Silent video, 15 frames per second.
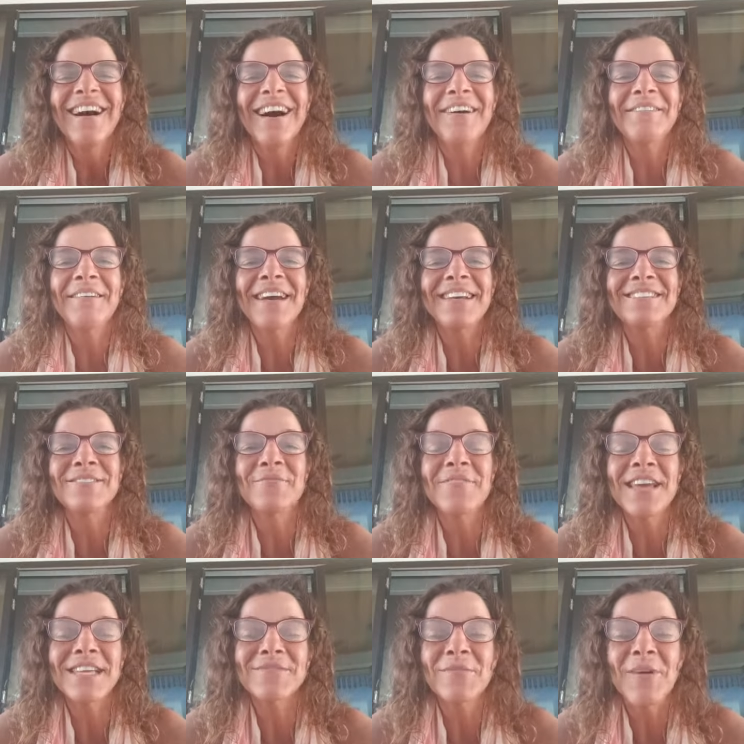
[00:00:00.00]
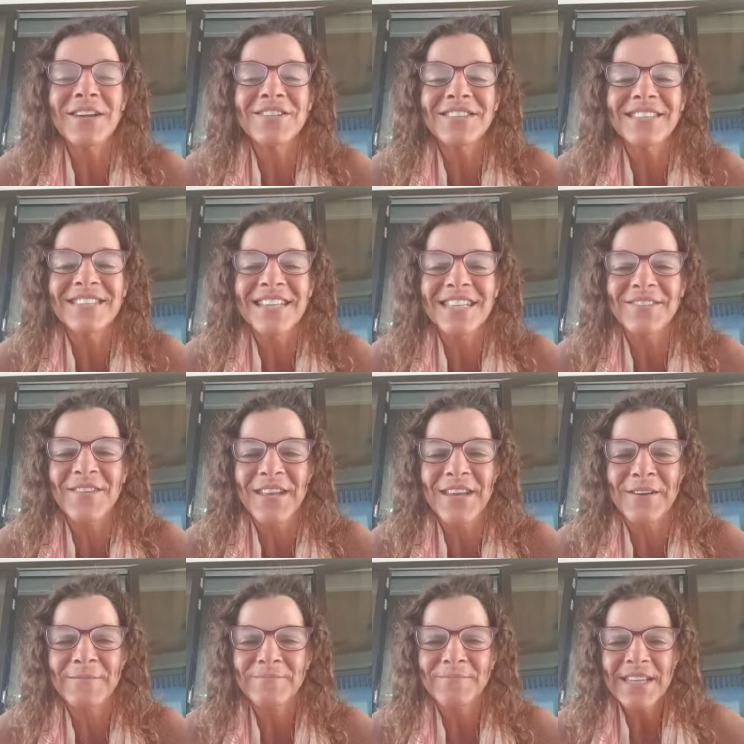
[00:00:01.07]
All right, so thanks for watching today's
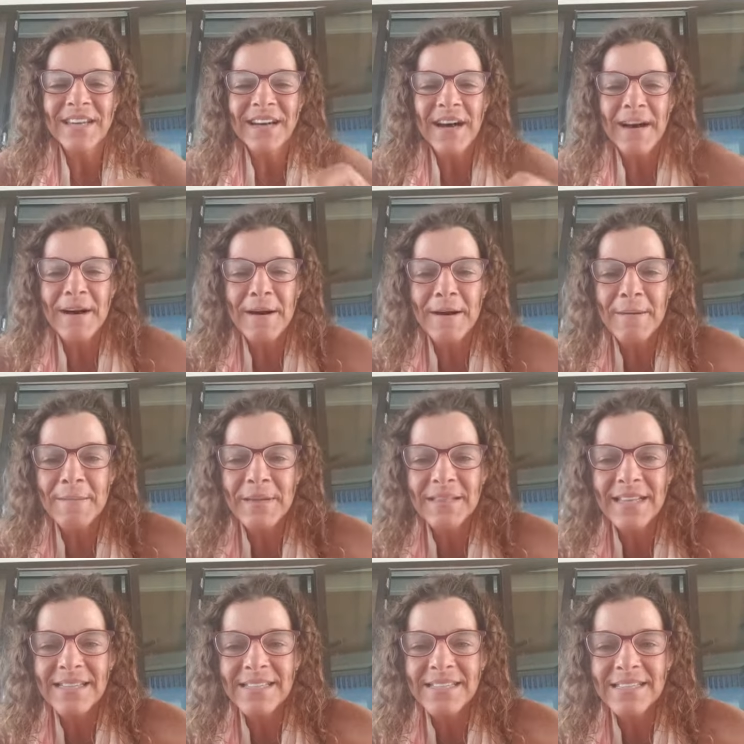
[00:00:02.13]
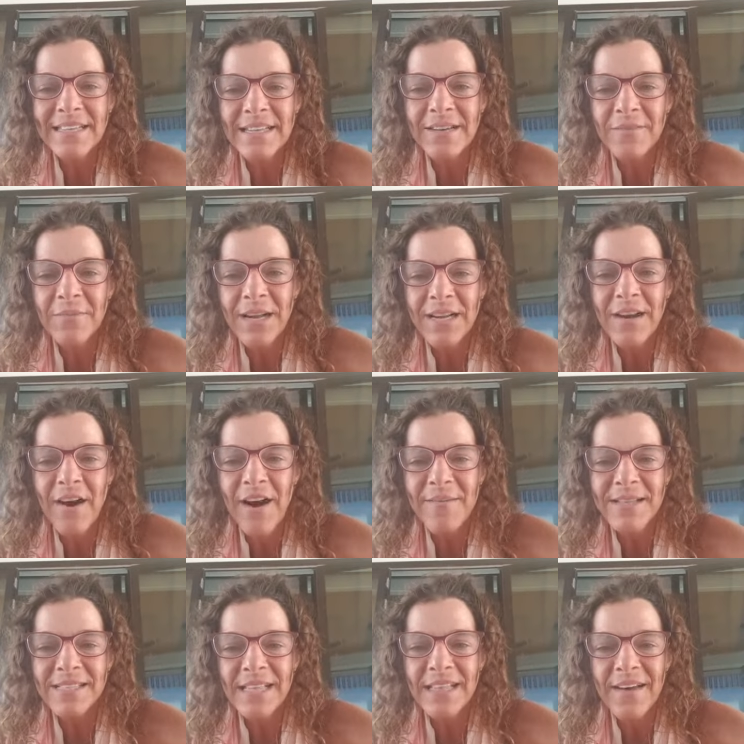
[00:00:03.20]
video. Um, let's see what
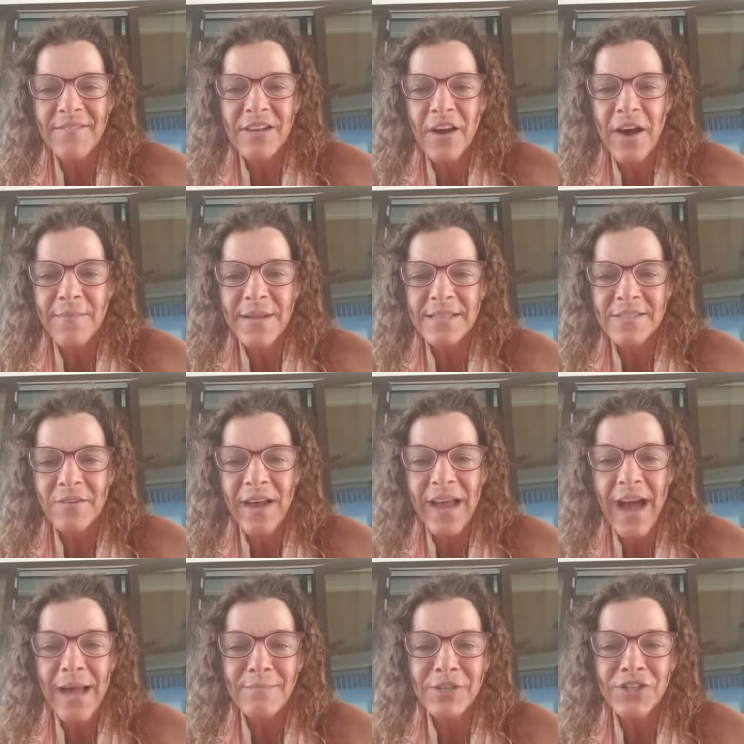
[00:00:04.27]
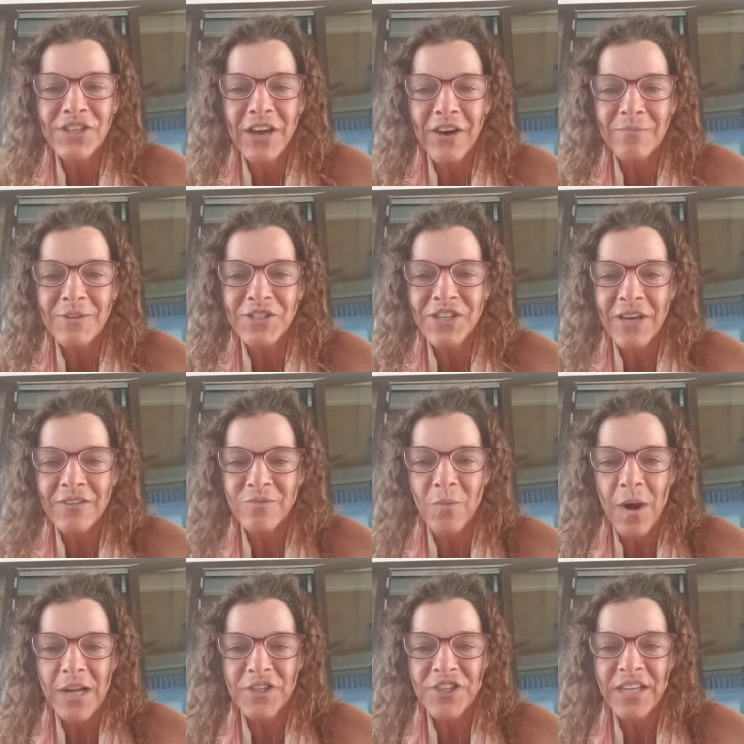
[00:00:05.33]
comments. I love the comments. Okay, hi Michelle. Michelle's
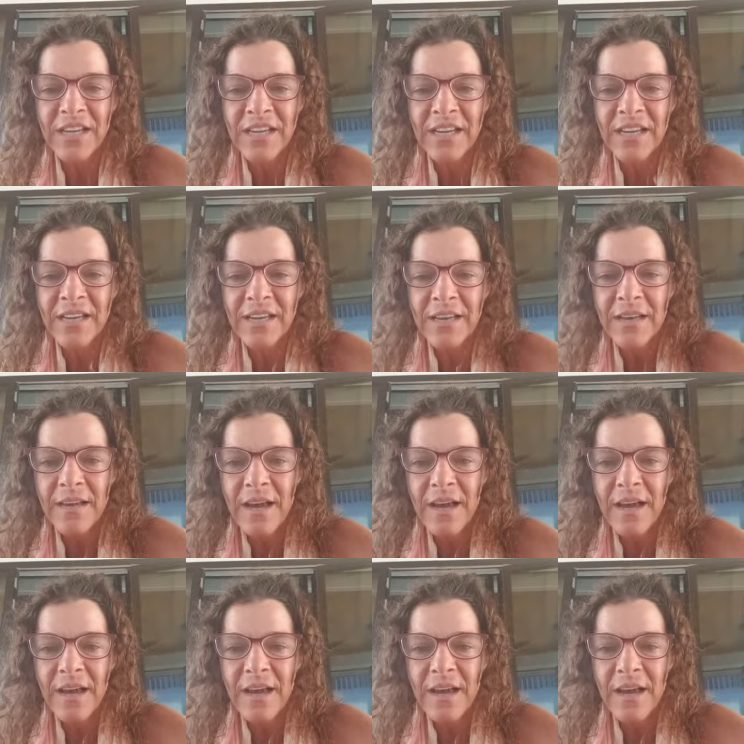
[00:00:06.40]
watching.